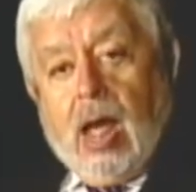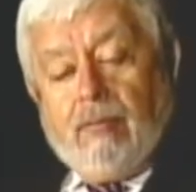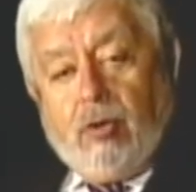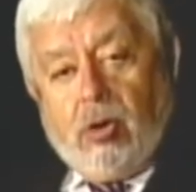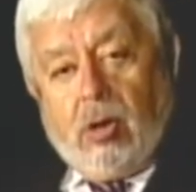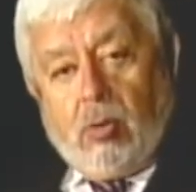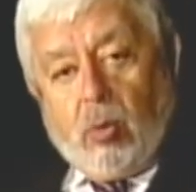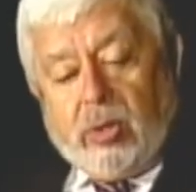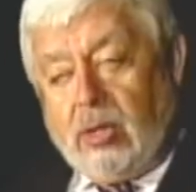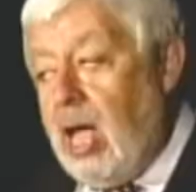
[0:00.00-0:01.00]
for,
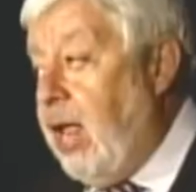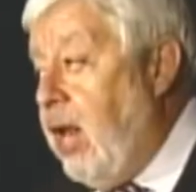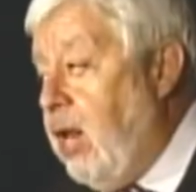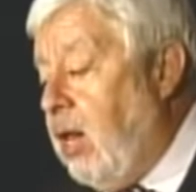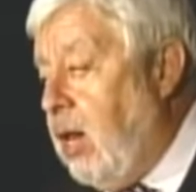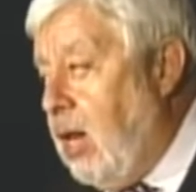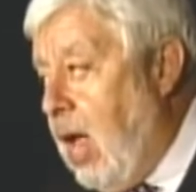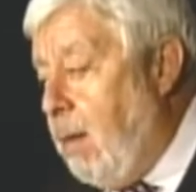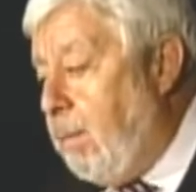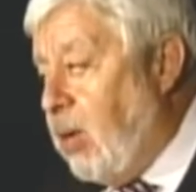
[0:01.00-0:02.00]
with
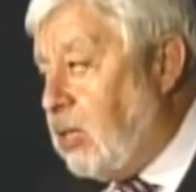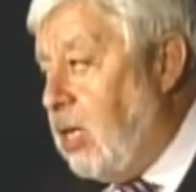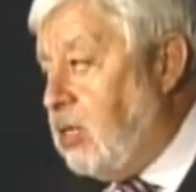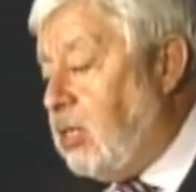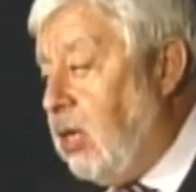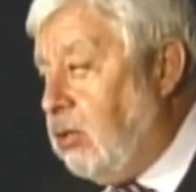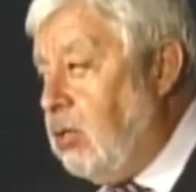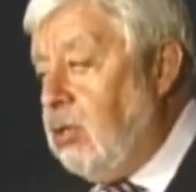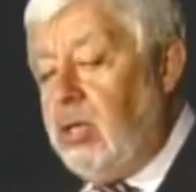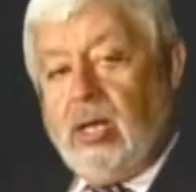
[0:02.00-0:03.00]
99%
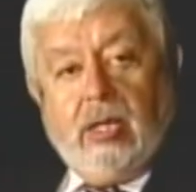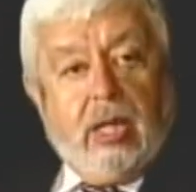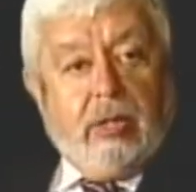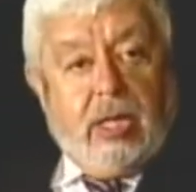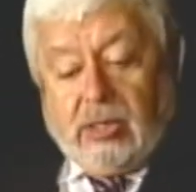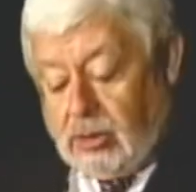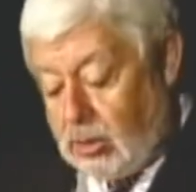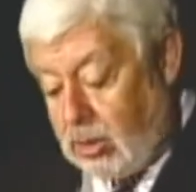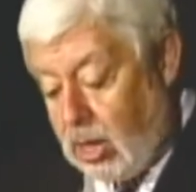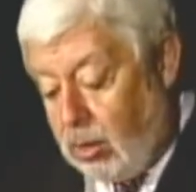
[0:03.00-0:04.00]
certainty that is
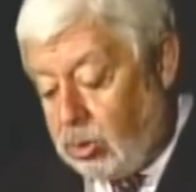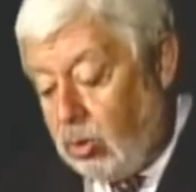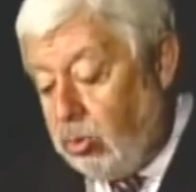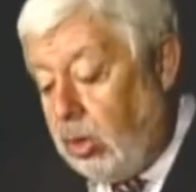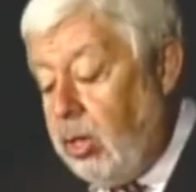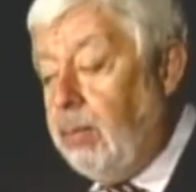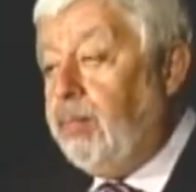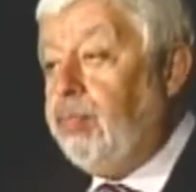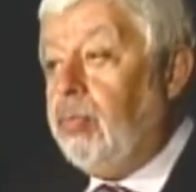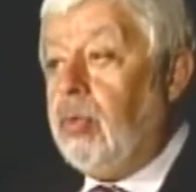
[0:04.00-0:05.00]
absolutely
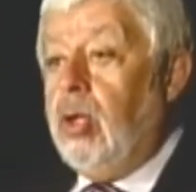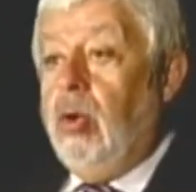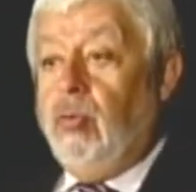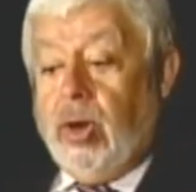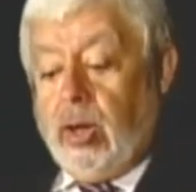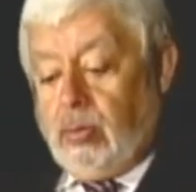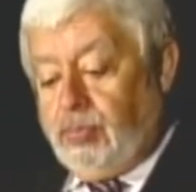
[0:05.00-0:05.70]
real.